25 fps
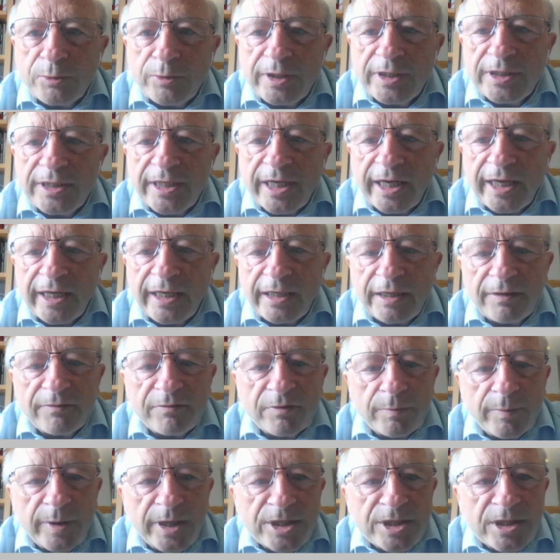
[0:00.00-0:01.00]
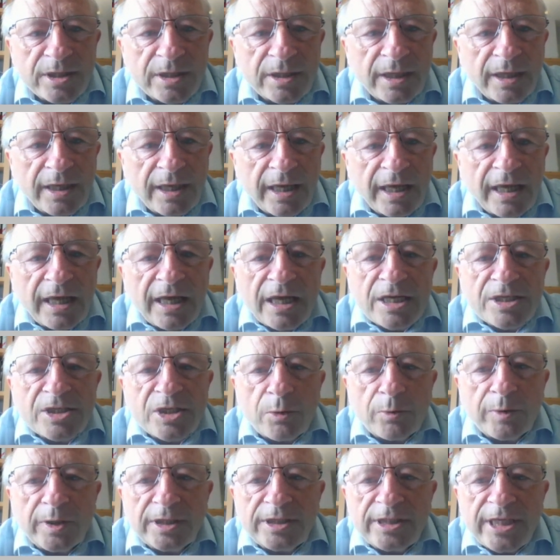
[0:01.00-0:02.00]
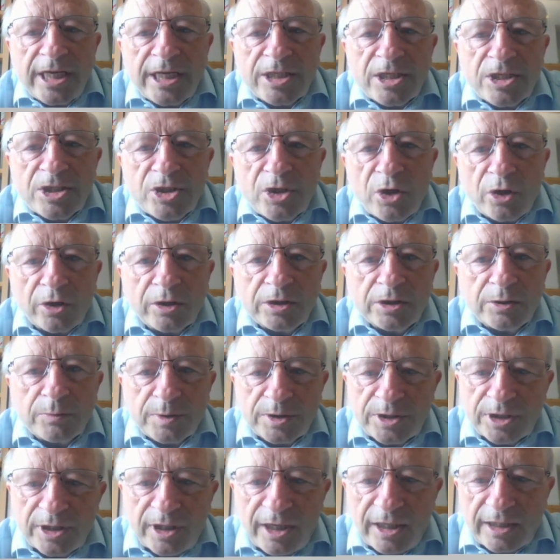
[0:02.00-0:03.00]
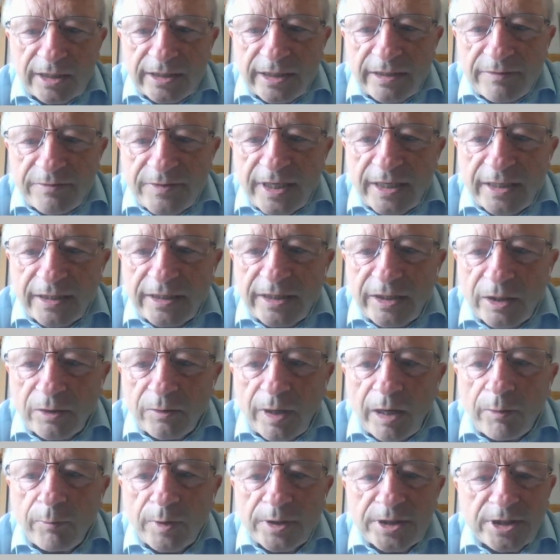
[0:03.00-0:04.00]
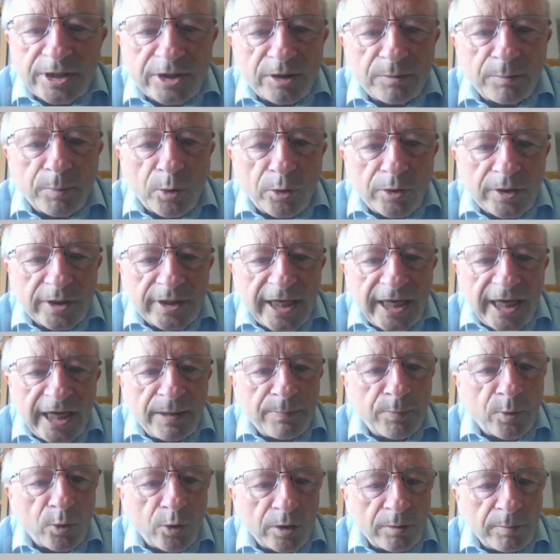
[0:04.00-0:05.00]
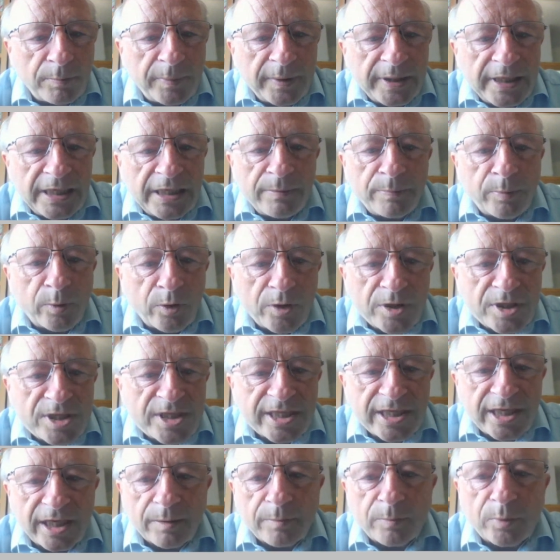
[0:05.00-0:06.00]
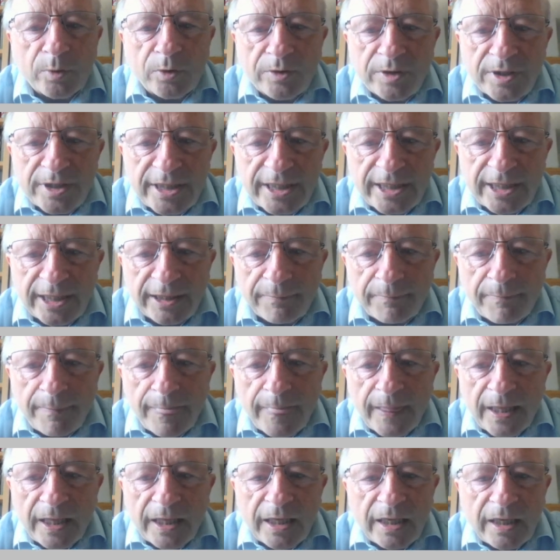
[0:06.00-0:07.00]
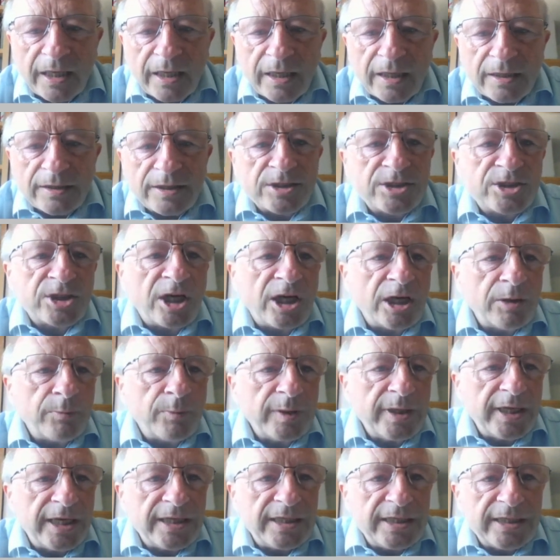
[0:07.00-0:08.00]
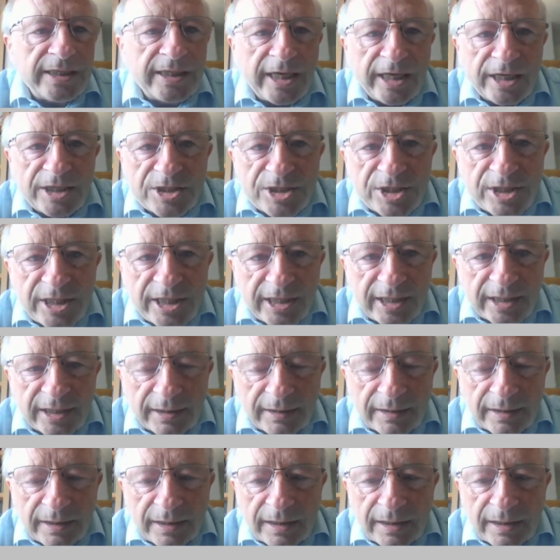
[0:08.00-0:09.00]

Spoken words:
to retain information. So when a teacher's talking to a child and they've said, I want you to do point A, point B, point C, and point D, the child with ADHD